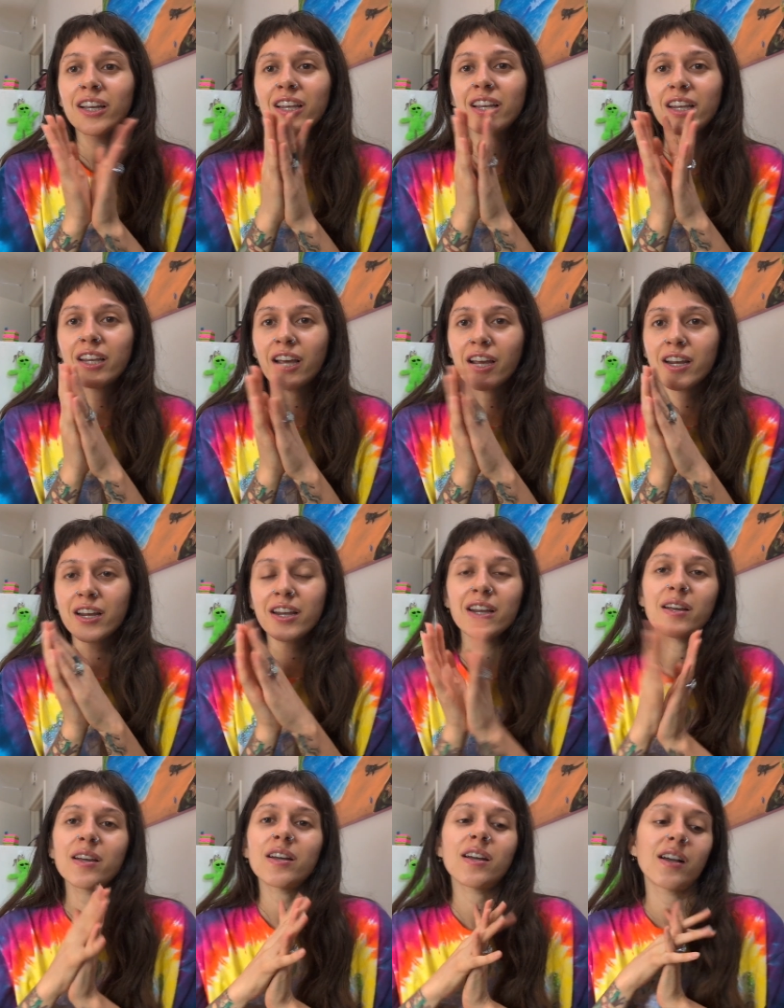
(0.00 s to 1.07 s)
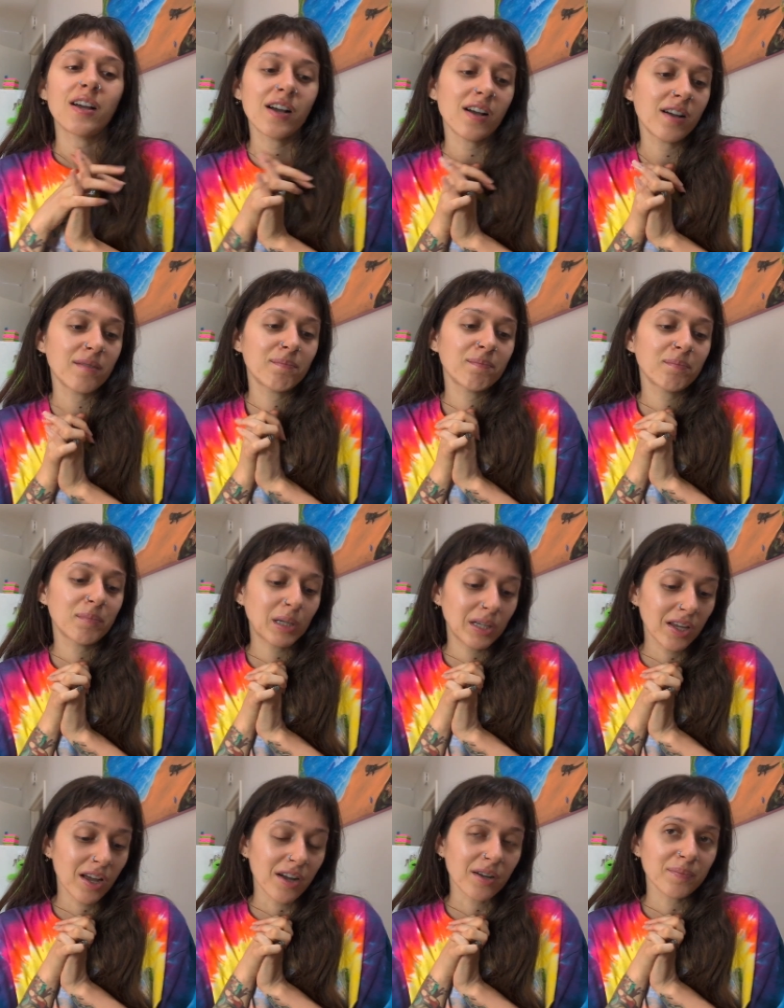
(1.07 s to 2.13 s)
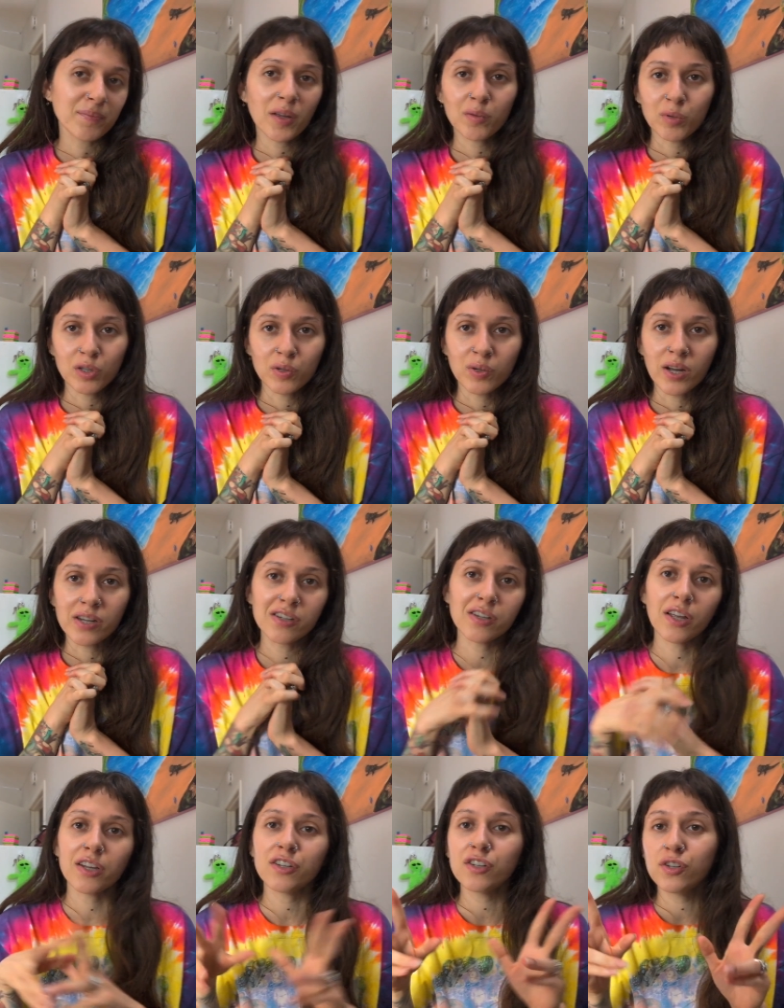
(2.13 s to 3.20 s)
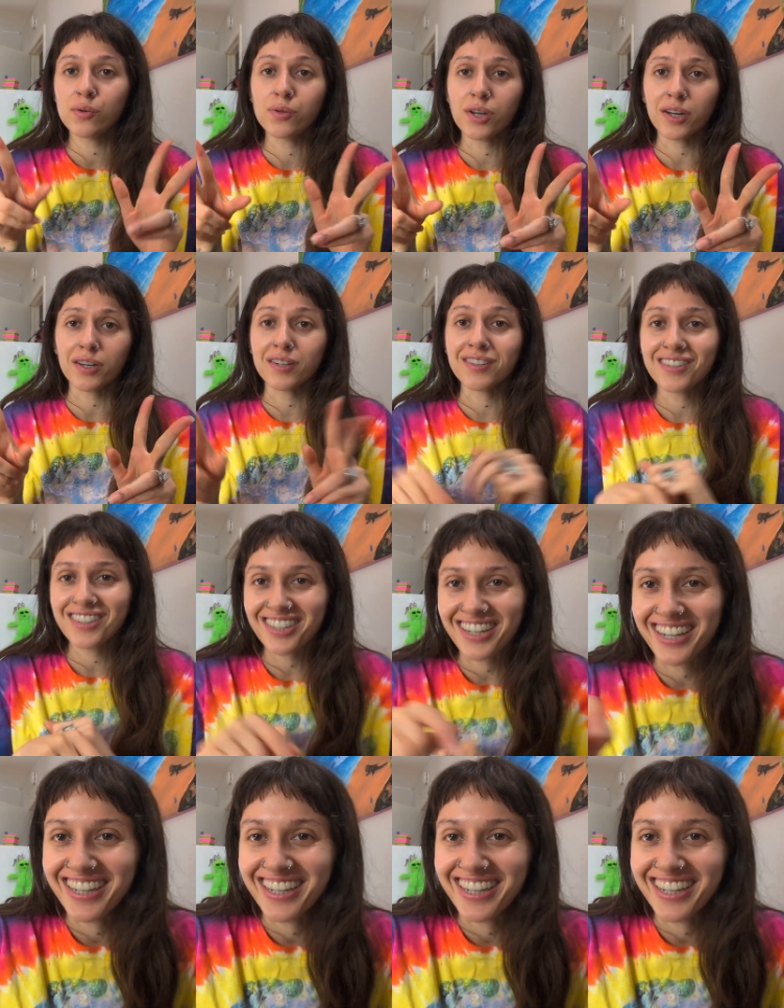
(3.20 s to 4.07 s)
Yay. But yeah, I will see you guys in like 2 seconds.